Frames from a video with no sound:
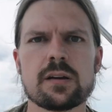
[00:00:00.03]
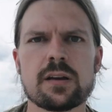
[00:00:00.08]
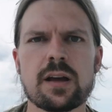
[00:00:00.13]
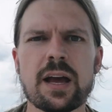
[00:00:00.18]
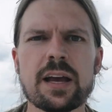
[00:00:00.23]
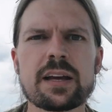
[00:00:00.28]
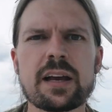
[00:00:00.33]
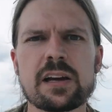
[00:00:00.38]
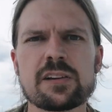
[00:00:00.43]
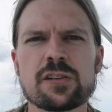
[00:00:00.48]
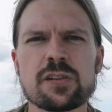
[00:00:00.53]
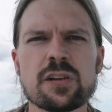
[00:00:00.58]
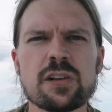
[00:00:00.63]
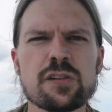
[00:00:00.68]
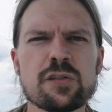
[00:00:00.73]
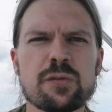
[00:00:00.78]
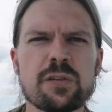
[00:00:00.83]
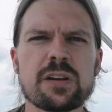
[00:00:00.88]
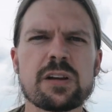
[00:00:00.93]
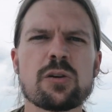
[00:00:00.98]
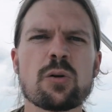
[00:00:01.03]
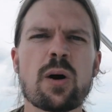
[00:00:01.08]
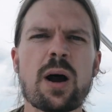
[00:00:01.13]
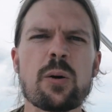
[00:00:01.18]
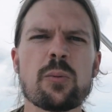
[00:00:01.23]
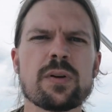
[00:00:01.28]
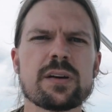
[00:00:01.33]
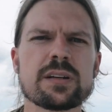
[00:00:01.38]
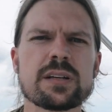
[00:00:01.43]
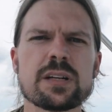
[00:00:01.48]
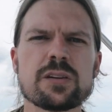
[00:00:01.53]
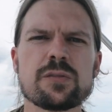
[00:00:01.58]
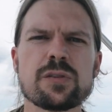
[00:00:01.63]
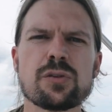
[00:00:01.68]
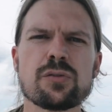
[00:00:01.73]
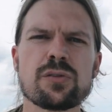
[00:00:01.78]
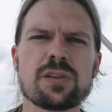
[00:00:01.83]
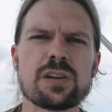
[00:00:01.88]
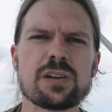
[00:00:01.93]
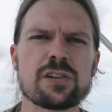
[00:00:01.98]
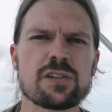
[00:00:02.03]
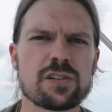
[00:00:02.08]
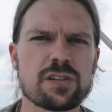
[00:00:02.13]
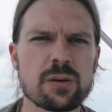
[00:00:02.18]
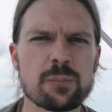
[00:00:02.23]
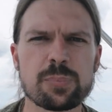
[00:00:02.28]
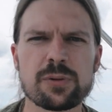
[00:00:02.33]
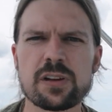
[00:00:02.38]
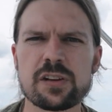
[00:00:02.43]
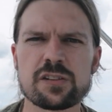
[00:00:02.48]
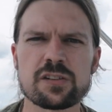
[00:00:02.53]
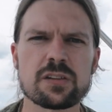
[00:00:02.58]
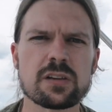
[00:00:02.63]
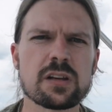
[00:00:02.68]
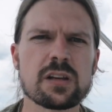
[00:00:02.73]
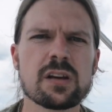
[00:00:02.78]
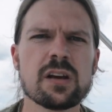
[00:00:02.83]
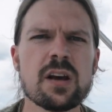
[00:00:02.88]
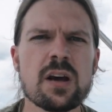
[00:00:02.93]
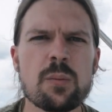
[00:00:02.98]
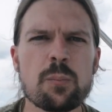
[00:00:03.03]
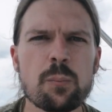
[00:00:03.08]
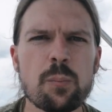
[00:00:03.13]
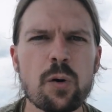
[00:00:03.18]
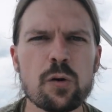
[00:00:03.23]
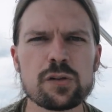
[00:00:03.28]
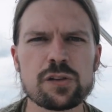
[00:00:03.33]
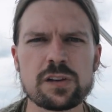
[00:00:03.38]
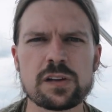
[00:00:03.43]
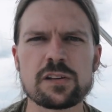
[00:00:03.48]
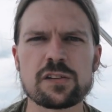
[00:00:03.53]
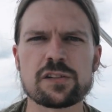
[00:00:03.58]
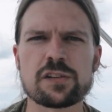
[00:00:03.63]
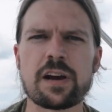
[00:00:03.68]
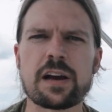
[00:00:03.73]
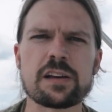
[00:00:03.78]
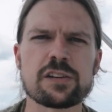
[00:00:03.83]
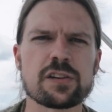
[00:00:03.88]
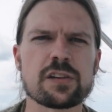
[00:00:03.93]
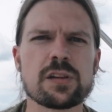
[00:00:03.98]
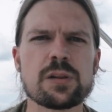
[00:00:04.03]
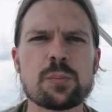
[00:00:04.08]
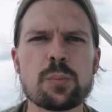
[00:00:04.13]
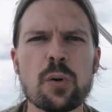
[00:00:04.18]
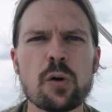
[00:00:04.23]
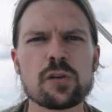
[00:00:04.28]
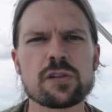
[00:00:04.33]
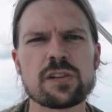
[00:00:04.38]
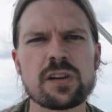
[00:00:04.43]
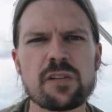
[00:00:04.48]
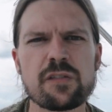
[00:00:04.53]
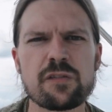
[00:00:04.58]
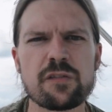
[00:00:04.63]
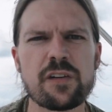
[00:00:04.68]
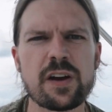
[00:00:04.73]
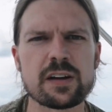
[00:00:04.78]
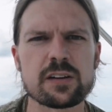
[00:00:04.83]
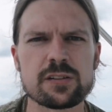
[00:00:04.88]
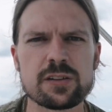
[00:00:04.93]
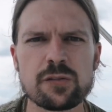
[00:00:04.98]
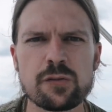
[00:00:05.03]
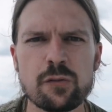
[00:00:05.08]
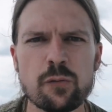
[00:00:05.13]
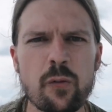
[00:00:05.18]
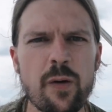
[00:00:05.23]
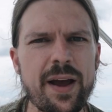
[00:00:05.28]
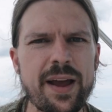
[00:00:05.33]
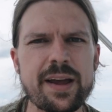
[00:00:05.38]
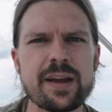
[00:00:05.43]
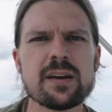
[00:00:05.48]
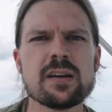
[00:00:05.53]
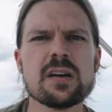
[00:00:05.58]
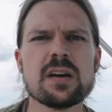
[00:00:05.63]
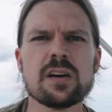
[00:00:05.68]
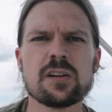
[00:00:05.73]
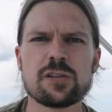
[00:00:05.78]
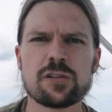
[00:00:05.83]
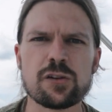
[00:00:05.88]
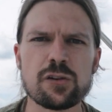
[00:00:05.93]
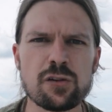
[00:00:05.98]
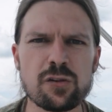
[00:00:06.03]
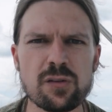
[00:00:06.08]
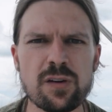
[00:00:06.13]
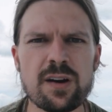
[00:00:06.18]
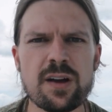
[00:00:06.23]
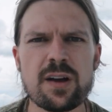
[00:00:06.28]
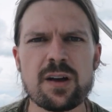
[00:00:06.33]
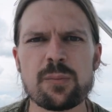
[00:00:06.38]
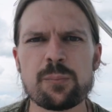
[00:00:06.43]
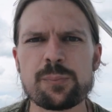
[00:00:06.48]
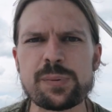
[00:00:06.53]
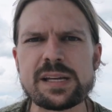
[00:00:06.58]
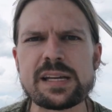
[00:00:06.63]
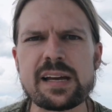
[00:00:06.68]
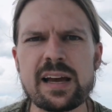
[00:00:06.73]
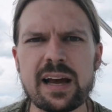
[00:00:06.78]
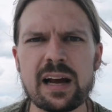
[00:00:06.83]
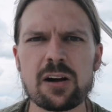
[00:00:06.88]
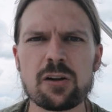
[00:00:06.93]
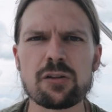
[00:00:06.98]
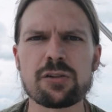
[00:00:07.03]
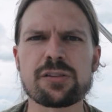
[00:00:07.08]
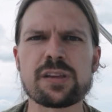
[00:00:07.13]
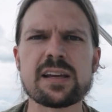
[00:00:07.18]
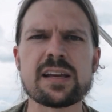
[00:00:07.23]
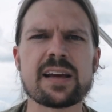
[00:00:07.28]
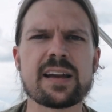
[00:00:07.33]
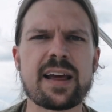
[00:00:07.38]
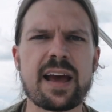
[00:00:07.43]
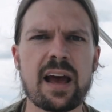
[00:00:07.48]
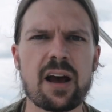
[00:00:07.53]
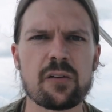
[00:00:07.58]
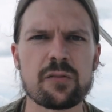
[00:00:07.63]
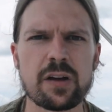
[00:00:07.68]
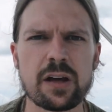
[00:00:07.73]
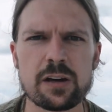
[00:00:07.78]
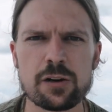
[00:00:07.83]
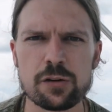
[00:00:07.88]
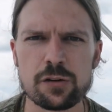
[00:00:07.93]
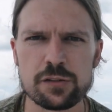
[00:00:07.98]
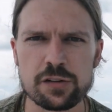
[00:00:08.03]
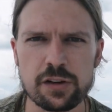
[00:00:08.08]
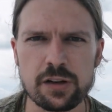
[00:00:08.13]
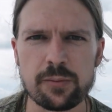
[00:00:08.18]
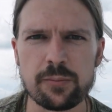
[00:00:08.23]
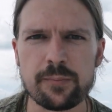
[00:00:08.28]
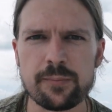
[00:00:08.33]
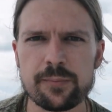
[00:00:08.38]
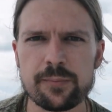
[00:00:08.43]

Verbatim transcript: Hey guys, in this video I want to give you the simplest, the most concise, and the most effective way to be healthy and have energy.